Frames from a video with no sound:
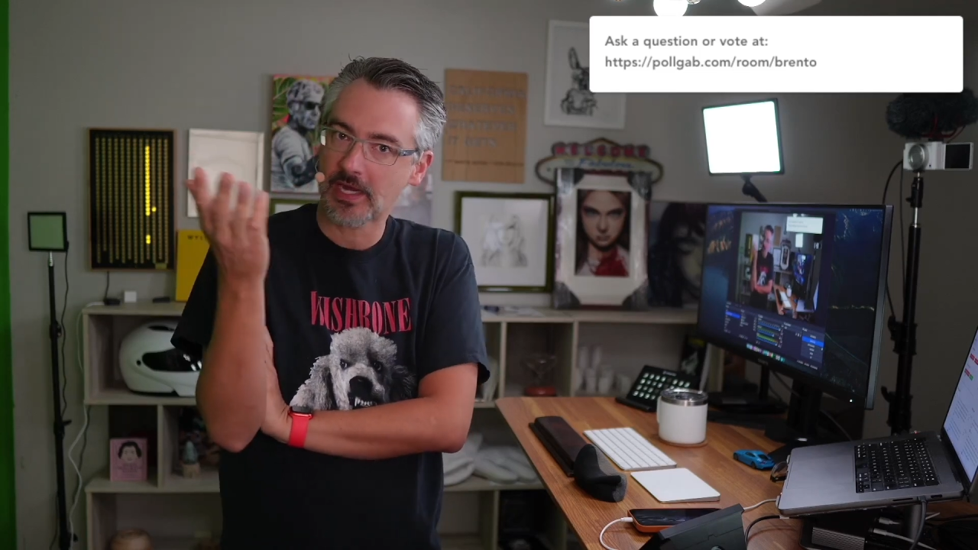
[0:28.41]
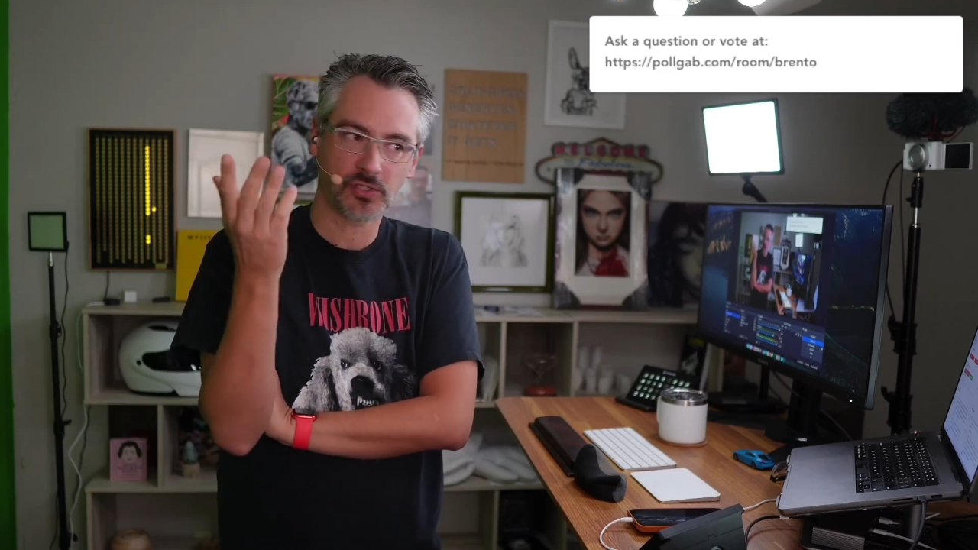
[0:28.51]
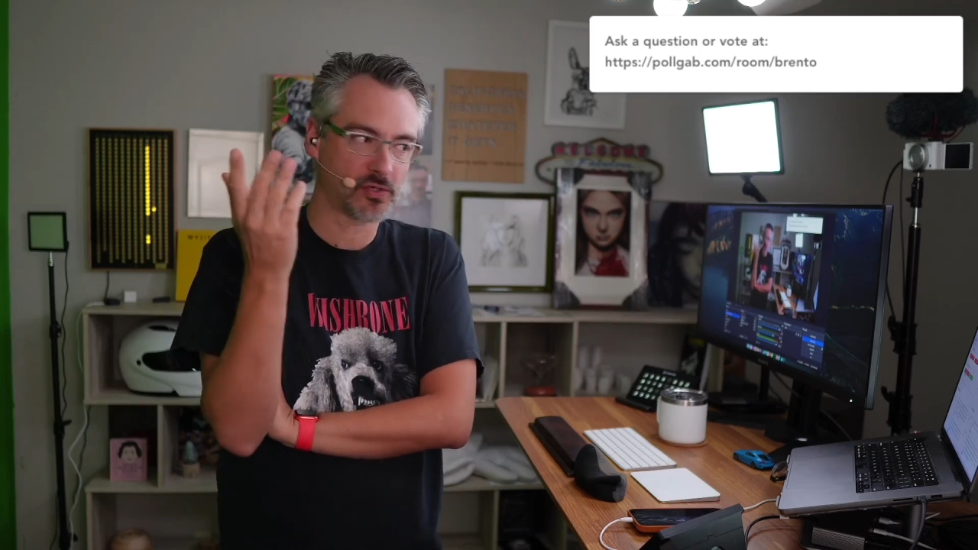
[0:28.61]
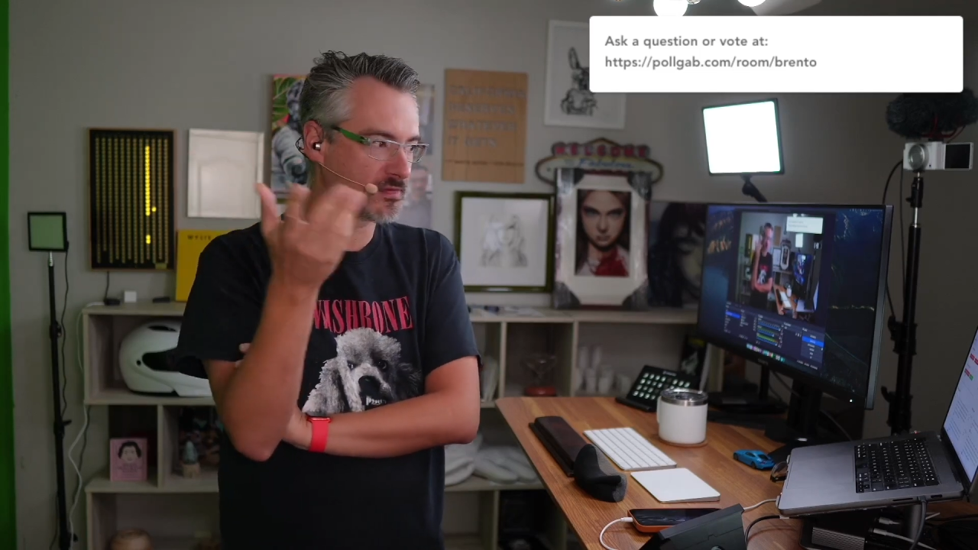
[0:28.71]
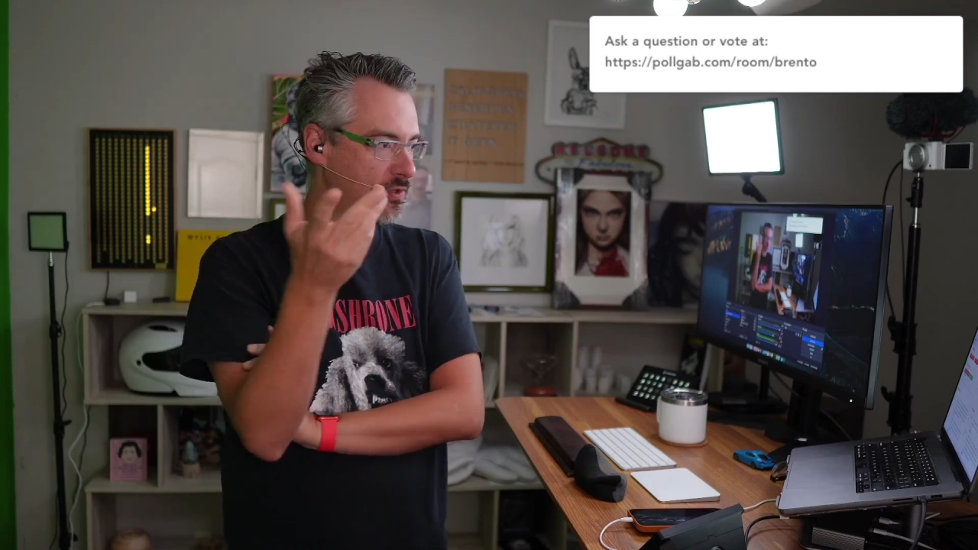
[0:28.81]

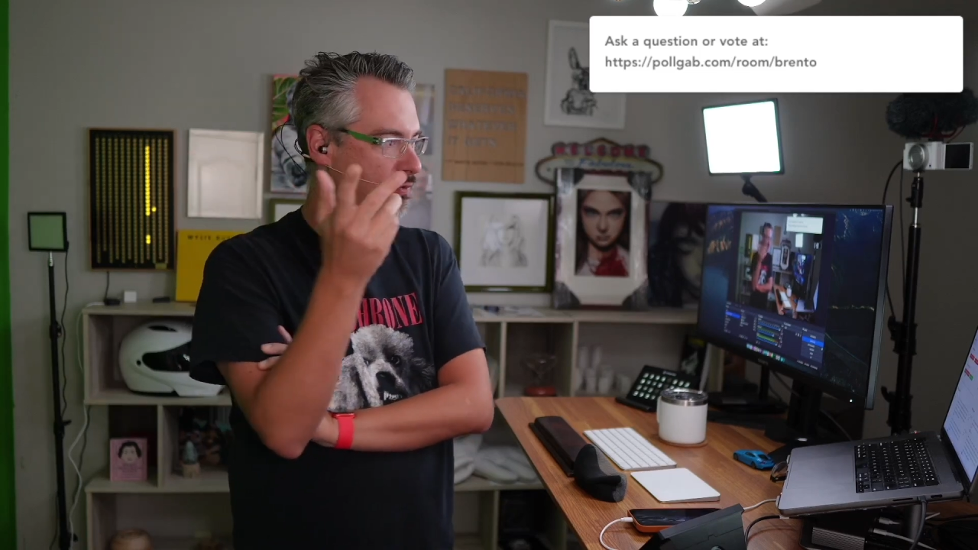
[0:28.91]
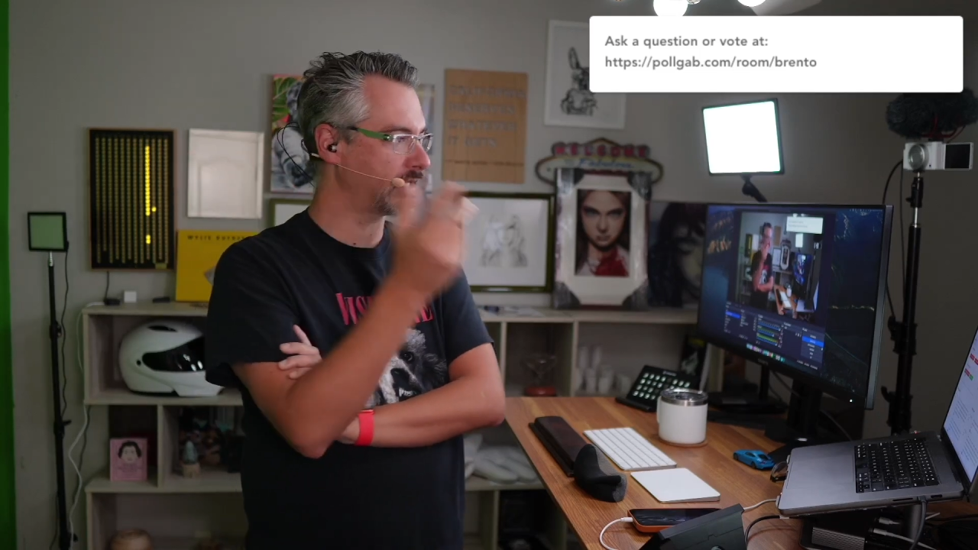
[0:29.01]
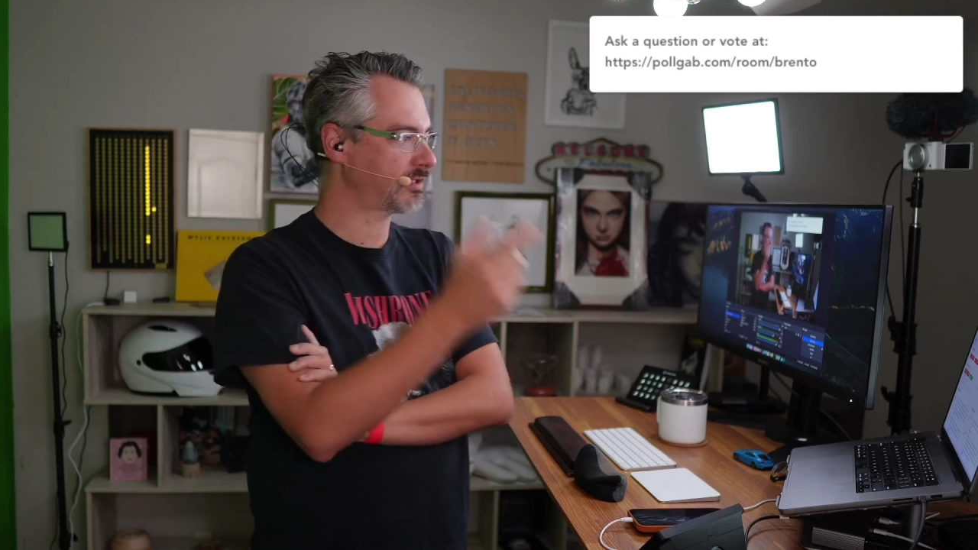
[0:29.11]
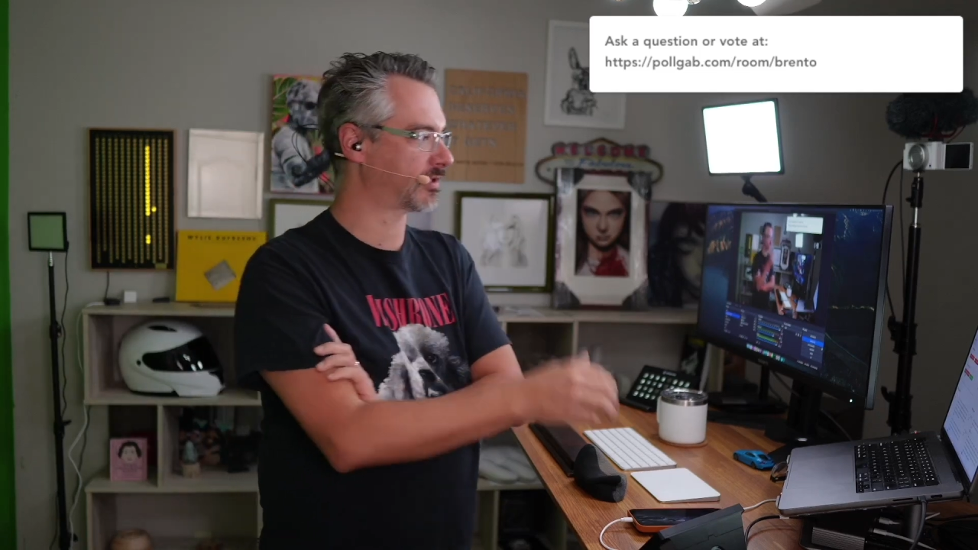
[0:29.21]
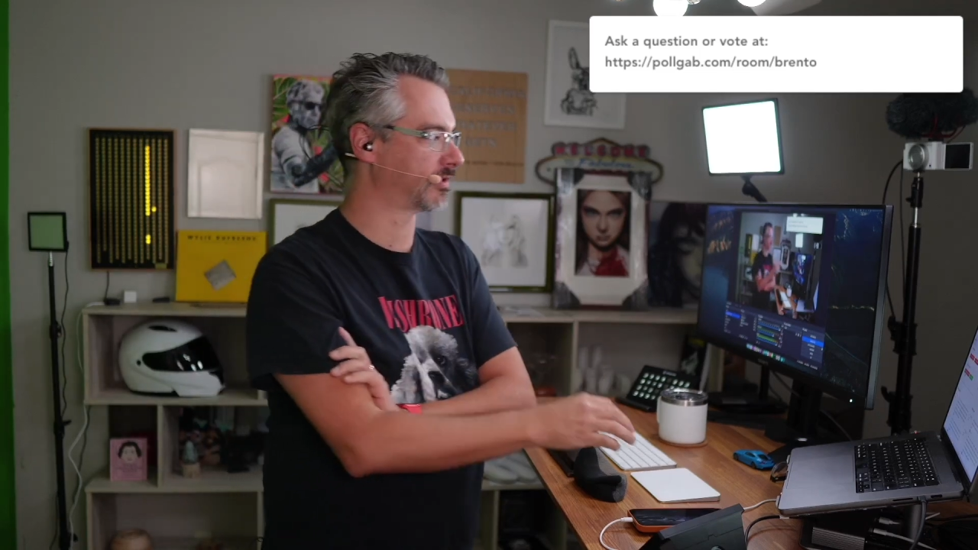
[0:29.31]
answer a few
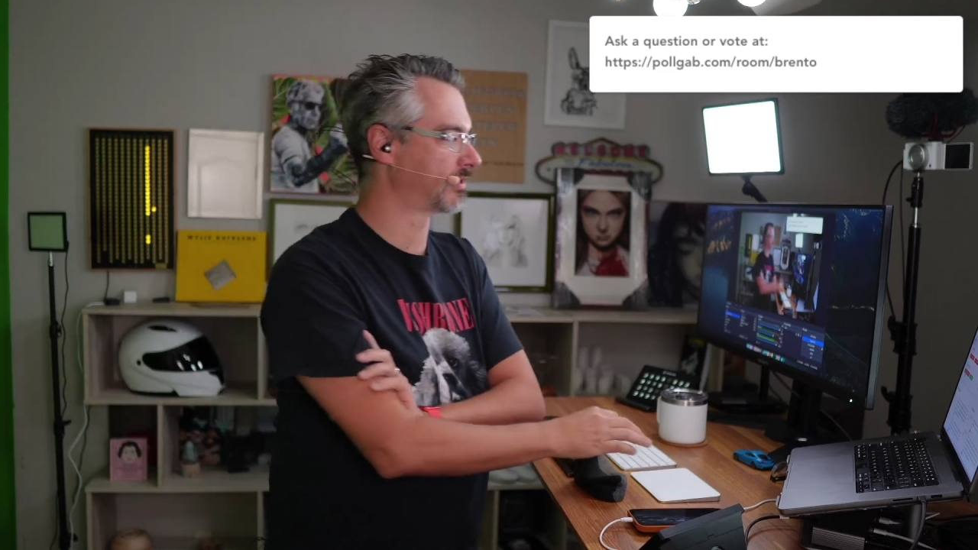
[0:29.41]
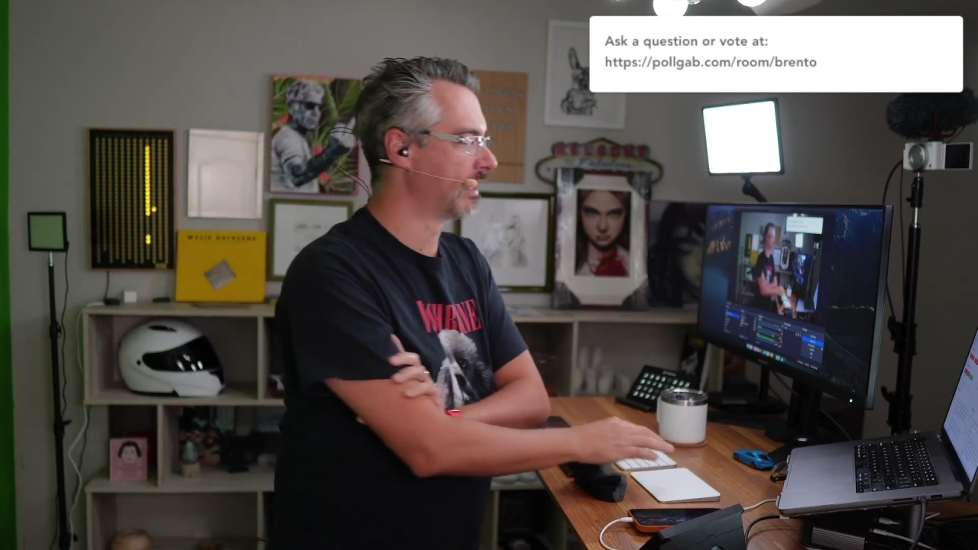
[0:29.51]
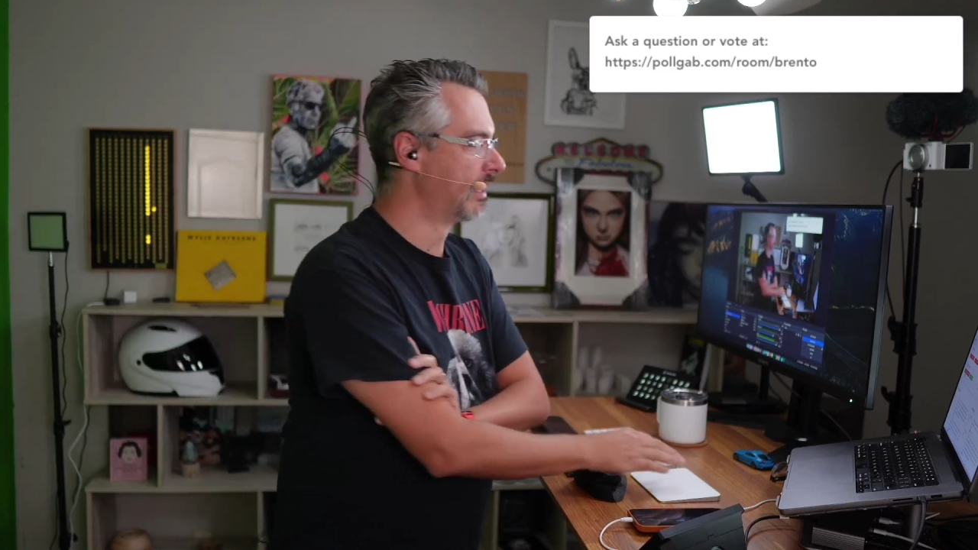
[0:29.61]
questions?